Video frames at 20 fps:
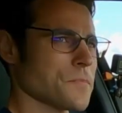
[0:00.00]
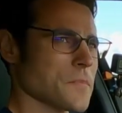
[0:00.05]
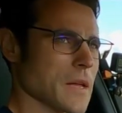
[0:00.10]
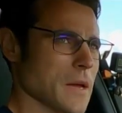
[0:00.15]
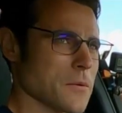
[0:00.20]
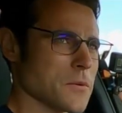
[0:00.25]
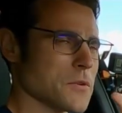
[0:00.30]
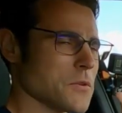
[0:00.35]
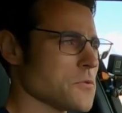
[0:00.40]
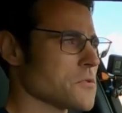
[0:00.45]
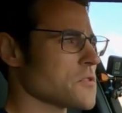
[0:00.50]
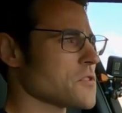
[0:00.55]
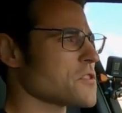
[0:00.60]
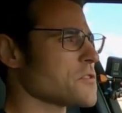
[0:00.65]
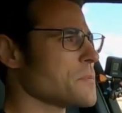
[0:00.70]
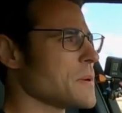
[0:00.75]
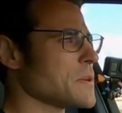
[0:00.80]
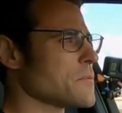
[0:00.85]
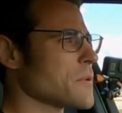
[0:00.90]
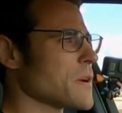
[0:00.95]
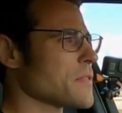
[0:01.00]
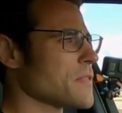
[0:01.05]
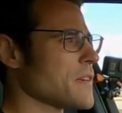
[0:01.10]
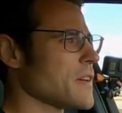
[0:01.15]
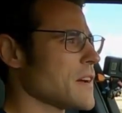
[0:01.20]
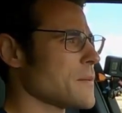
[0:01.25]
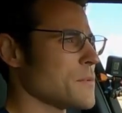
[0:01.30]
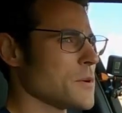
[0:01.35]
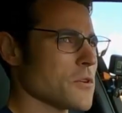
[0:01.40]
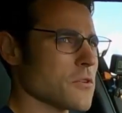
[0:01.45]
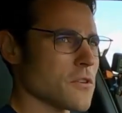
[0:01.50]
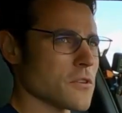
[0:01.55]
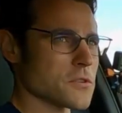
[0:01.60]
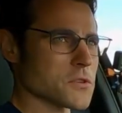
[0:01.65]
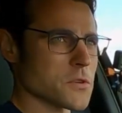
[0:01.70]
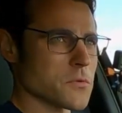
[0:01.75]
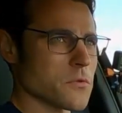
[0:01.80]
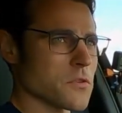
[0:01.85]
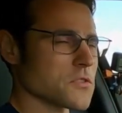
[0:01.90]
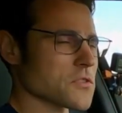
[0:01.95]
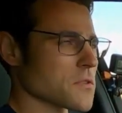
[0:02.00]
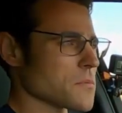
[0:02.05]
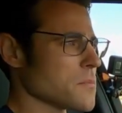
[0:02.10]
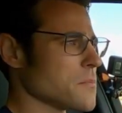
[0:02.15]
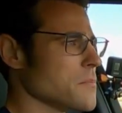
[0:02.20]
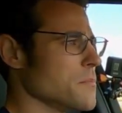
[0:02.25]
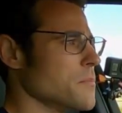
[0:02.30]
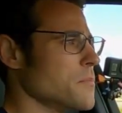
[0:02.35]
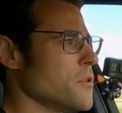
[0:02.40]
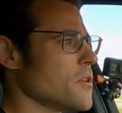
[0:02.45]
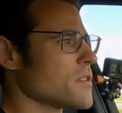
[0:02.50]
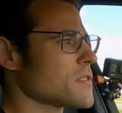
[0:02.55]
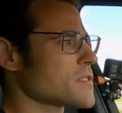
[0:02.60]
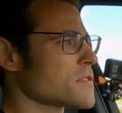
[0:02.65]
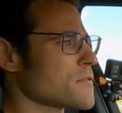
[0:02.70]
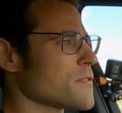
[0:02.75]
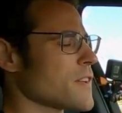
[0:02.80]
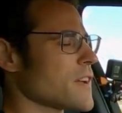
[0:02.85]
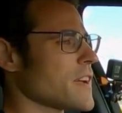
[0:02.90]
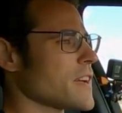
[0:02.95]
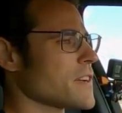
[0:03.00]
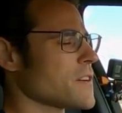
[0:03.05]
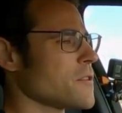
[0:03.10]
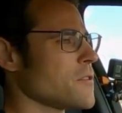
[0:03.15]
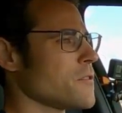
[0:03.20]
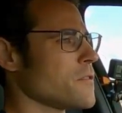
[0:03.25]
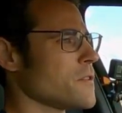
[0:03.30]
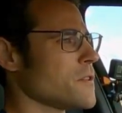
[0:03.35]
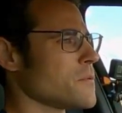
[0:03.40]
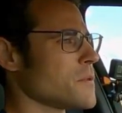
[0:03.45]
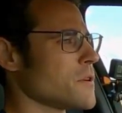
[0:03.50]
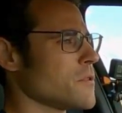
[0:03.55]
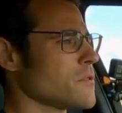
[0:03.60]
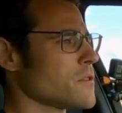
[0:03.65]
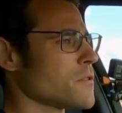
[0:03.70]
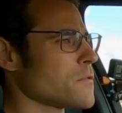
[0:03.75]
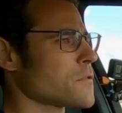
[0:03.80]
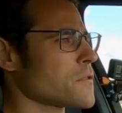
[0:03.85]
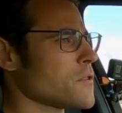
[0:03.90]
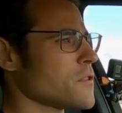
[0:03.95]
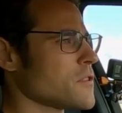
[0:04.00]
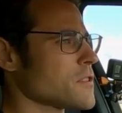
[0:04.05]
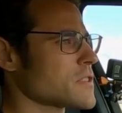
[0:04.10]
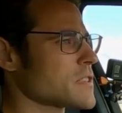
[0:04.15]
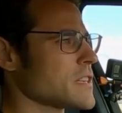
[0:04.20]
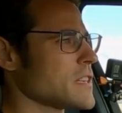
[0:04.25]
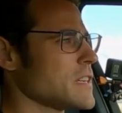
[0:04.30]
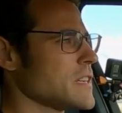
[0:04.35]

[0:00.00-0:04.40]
Reduced the speed right there because there were some birds flying over the road. Of course,